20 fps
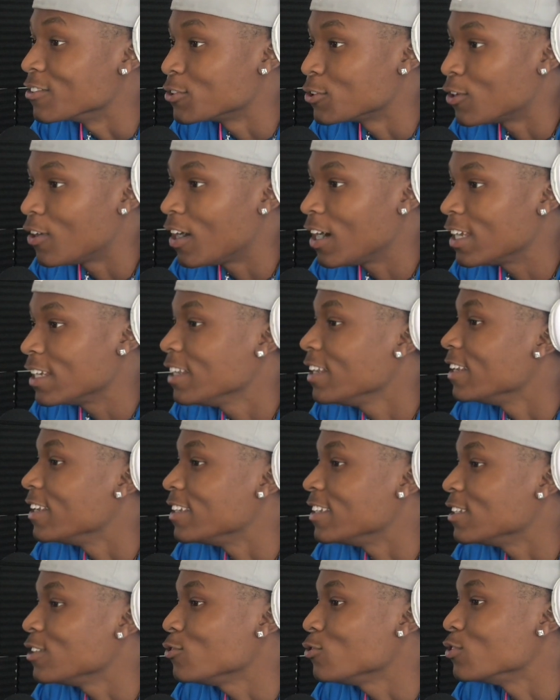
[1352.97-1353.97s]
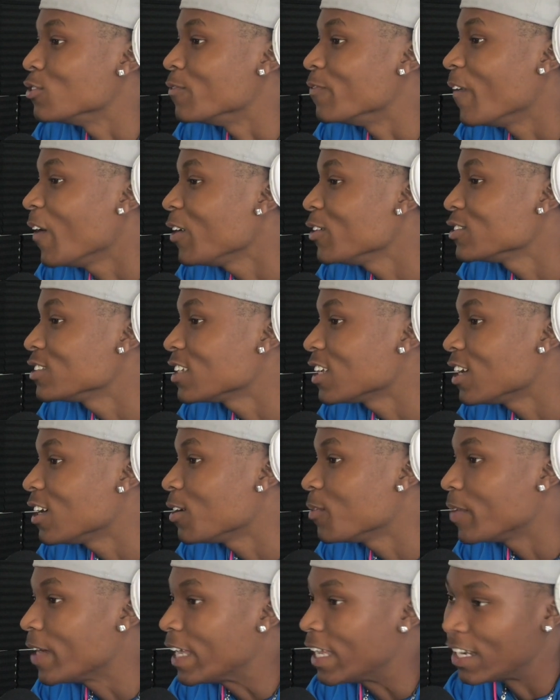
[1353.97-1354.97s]
So this was the first
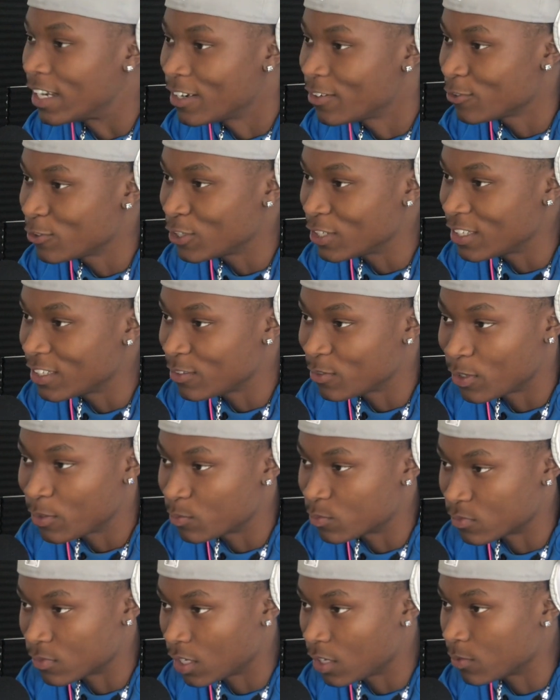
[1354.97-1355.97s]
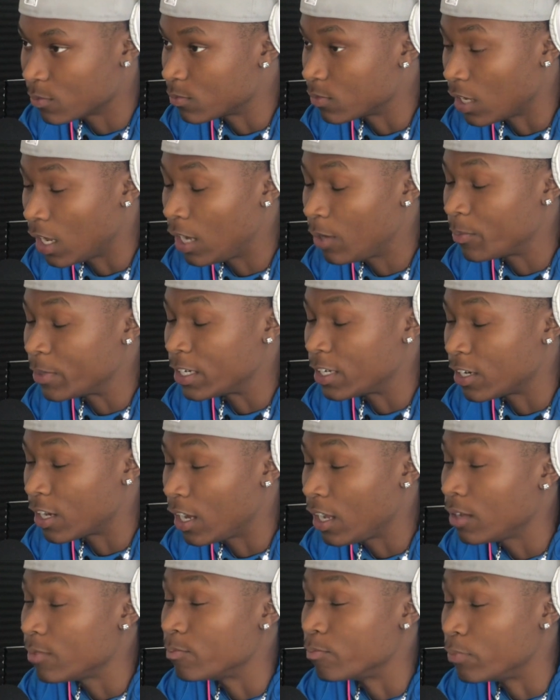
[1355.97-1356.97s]
time I had ever did. I'm in there.
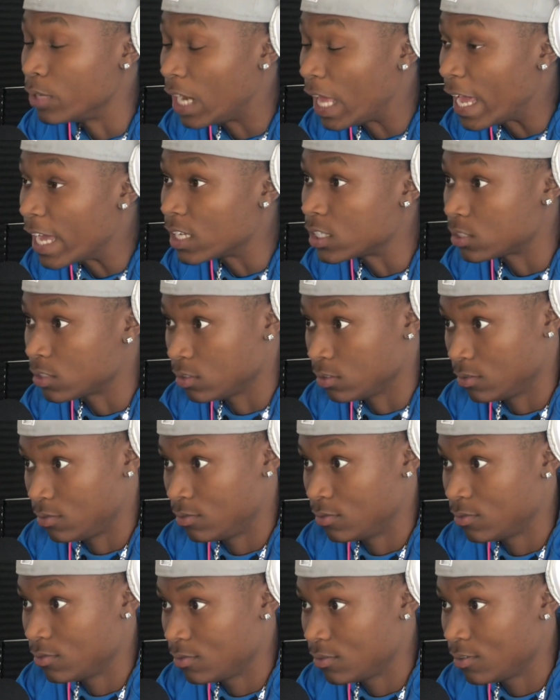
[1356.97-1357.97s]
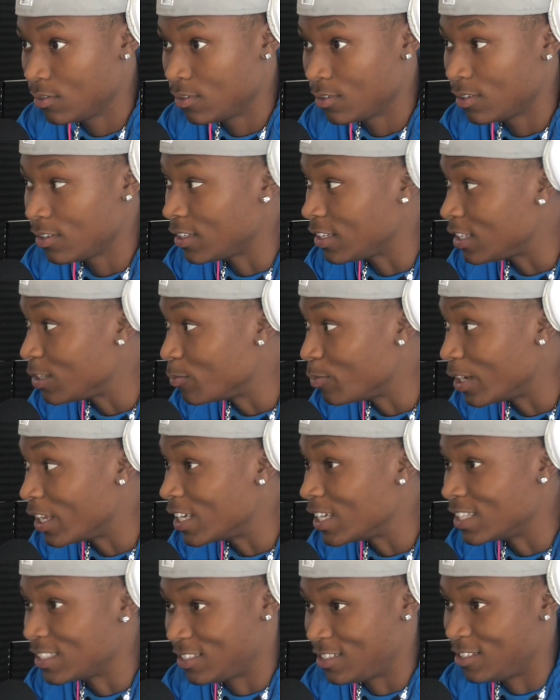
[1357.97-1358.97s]
I'm blasted. Mm-hmm. He
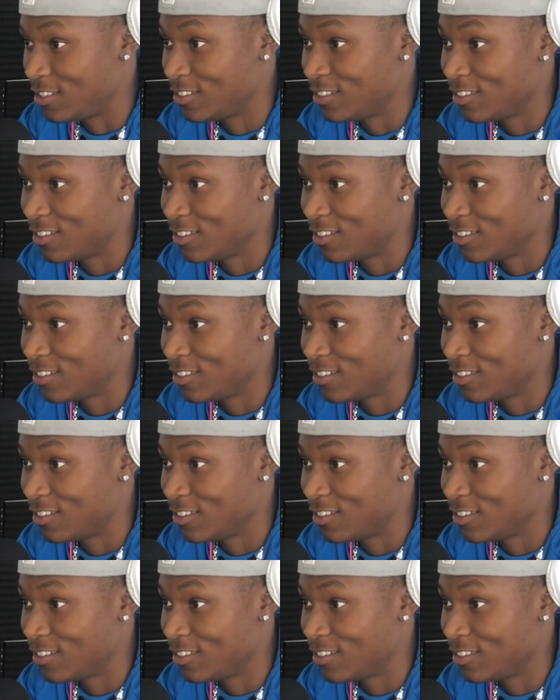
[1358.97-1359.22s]
blasted.